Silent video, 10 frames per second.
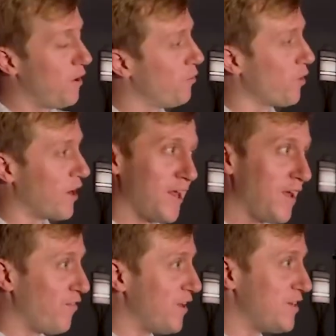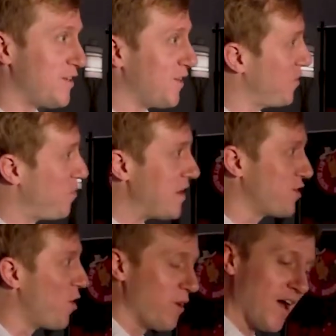and we're going to give this the
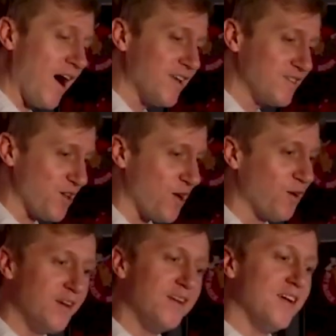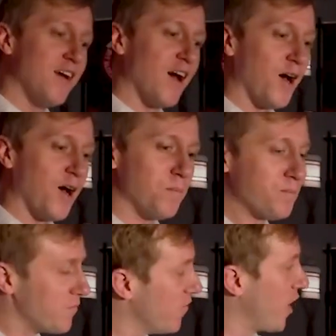best go we got. So if
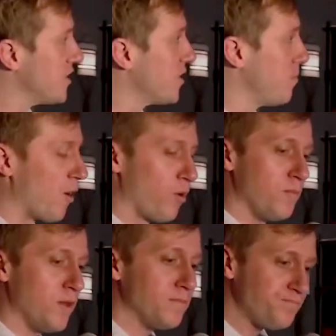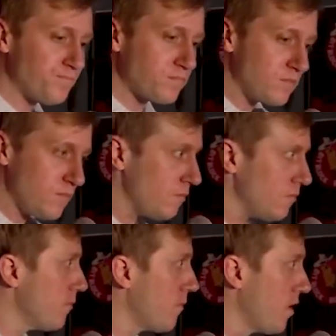you guys can bear with me.
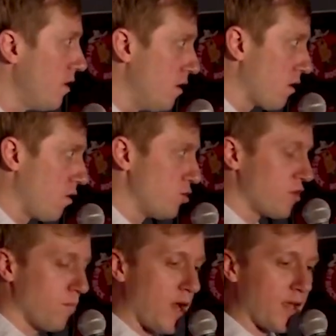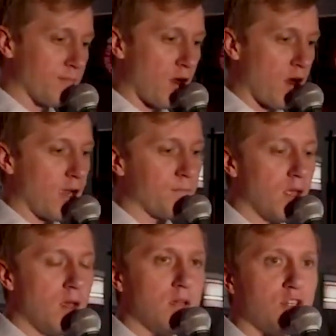Closer to the mic. All right.
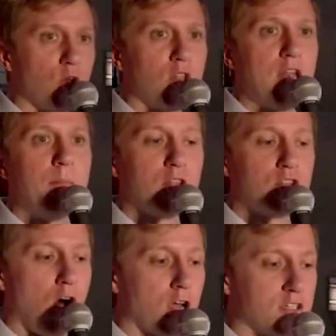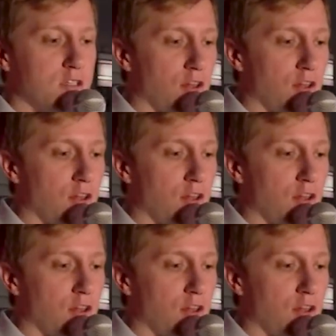So the name of the talk is